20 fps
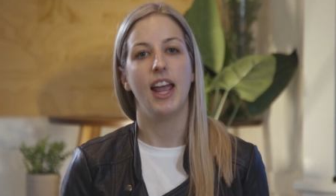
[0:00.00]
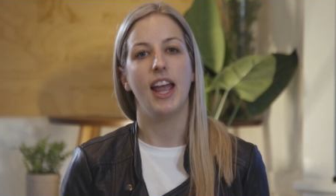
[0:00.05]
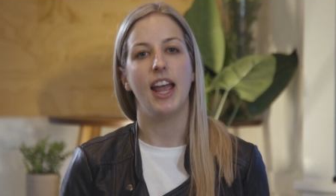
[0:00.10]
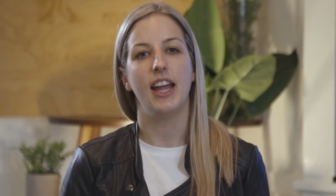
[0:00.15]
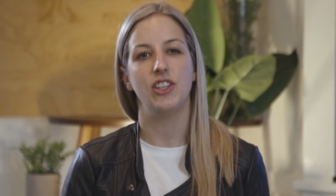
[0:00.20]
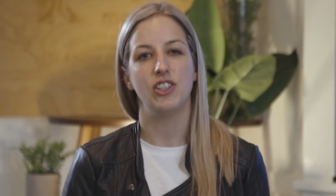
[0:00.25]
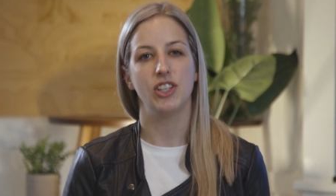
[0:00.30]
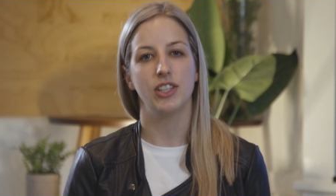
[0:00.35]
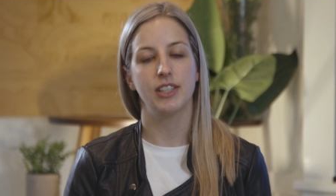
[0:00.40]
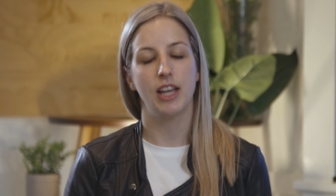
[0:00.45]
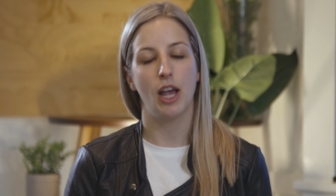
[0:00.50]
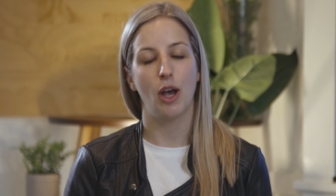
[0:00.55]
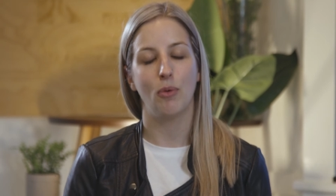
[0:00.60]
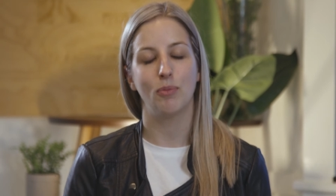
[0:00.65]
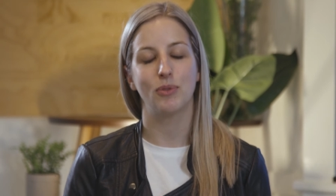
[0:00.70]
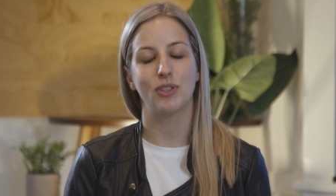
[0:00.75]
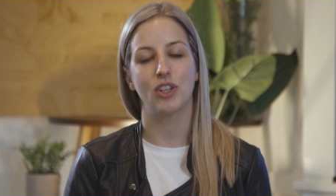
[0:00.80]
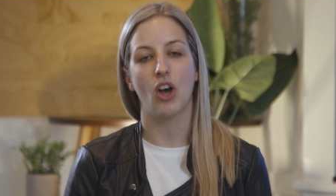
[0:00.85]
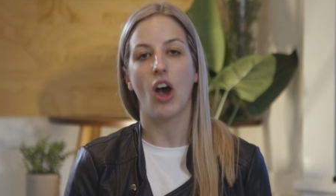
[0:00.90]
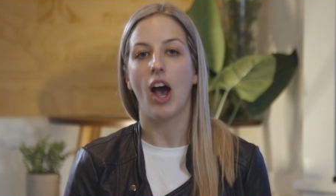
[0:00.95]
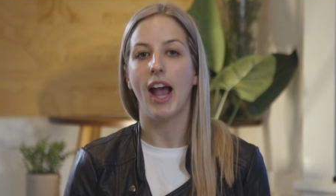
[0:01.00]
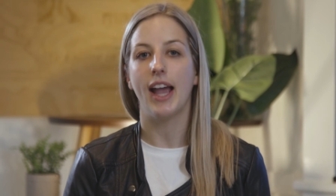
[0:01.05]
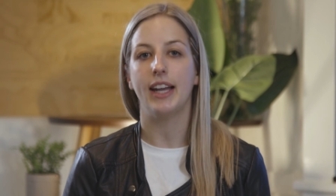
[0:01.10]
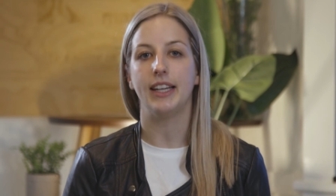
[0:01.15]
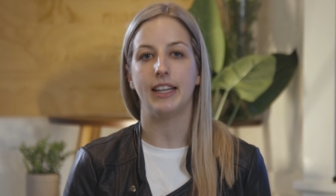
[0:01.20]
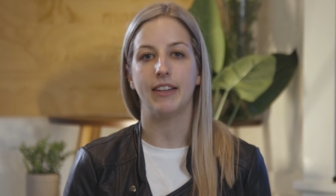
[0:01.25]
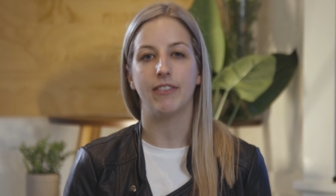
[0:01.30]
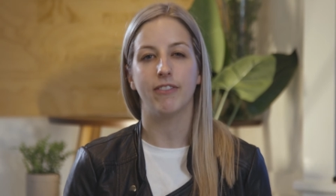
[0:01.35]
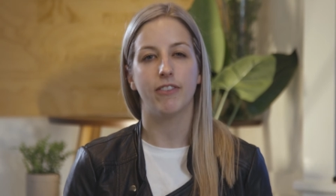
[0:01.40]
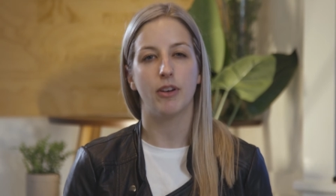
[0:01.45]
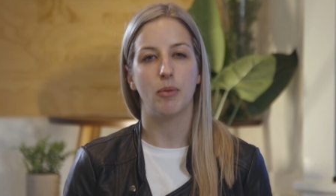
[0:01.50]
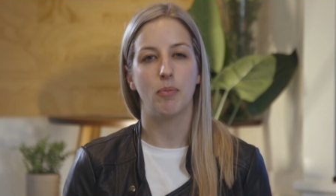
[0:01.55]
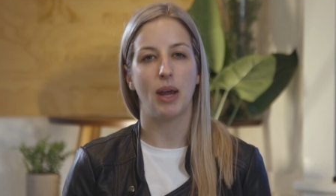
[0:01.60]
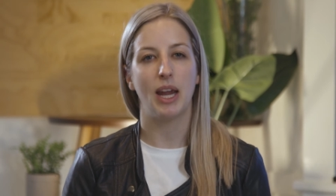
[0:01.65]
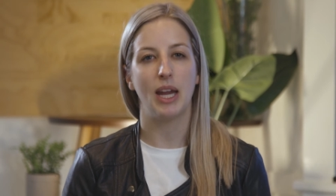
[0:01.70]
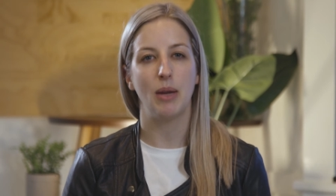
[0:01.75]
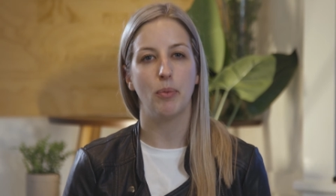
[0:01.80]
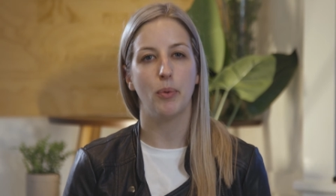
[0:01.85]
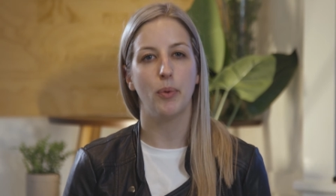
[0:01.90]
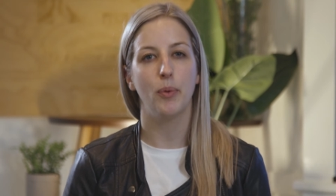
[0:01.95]
It just helps tie it in for
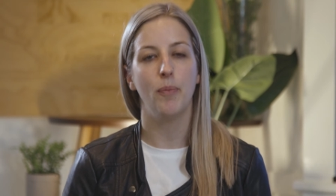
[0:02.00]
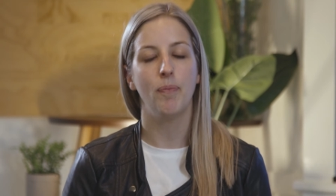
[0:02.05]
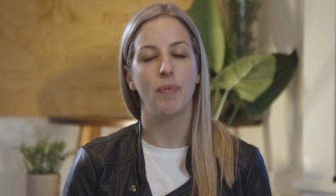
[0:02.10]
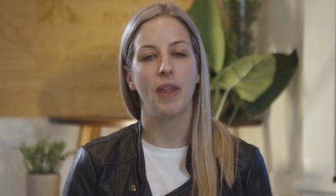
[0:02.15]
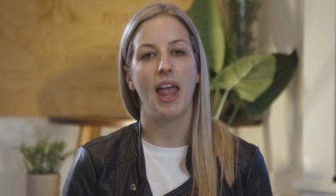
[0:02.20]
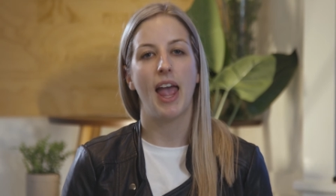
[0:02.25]
people.